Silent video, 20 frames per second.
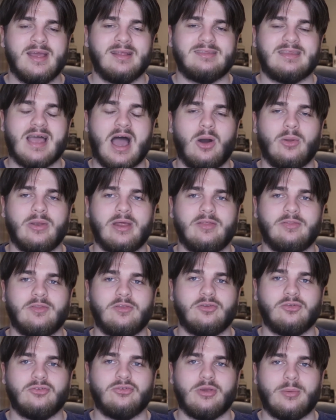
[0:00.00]
down in the
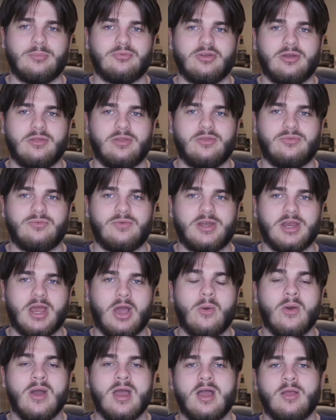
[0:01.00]
description of this
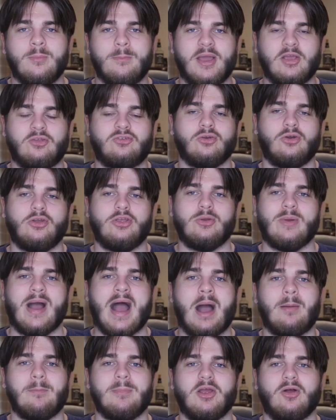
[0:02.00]
video. Make sure you
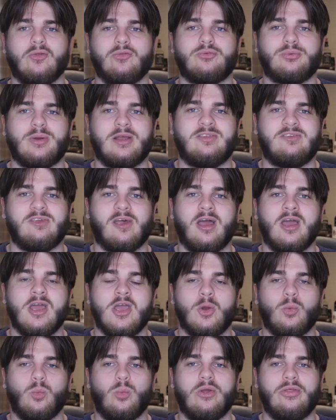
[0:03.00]
at me on Twitter
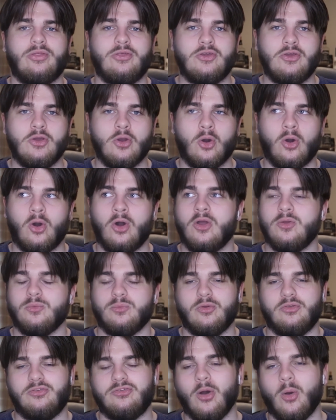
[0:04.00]
with your
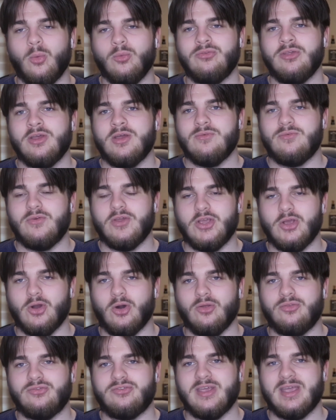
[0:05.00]
results for
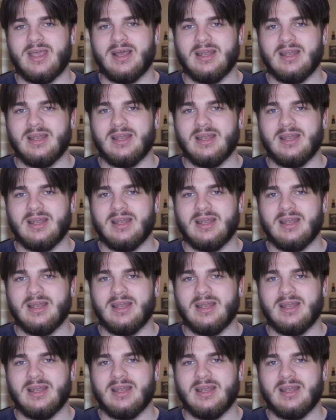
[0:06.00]
your tier